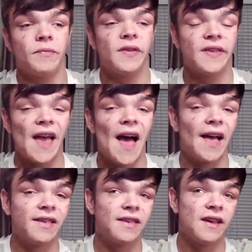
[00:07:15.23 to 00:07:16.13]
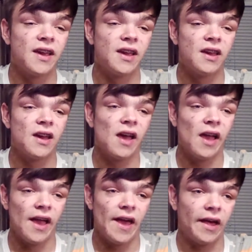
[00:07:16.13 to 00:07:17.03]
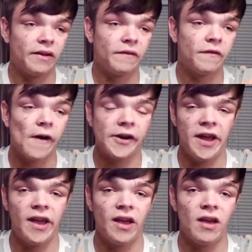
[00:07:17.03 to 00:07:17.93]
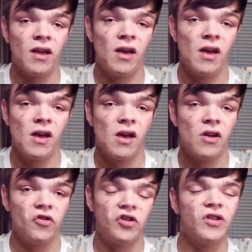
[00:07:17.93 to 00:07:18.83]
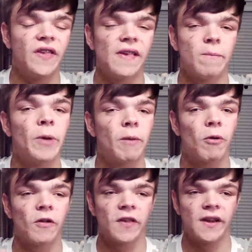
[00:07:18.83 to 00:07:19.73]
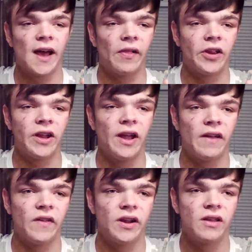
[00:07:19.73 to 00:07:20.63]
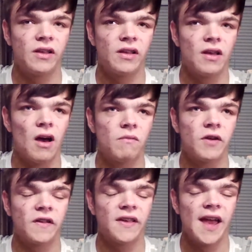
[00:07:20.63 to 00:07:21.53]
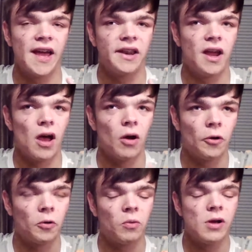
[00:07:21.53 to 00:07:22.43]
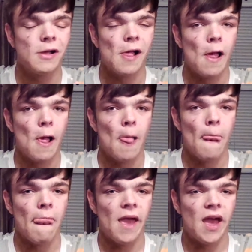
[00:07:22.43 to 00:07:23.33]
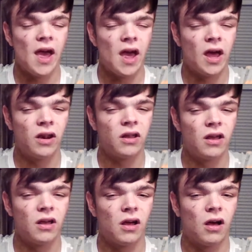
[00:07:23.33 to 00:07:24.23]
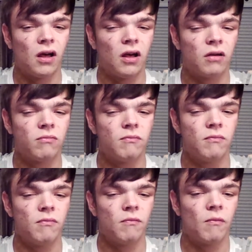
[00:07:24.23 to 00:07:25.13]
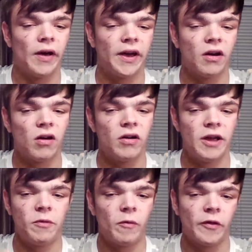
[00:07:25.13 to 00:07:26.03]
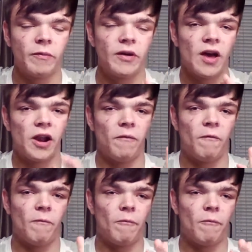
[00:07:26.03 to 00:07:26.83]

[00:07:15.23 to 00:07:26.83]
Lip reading: sassy and funny. She just has a big personality. And then there's Candy Ho, and like her name's supposed to be kind of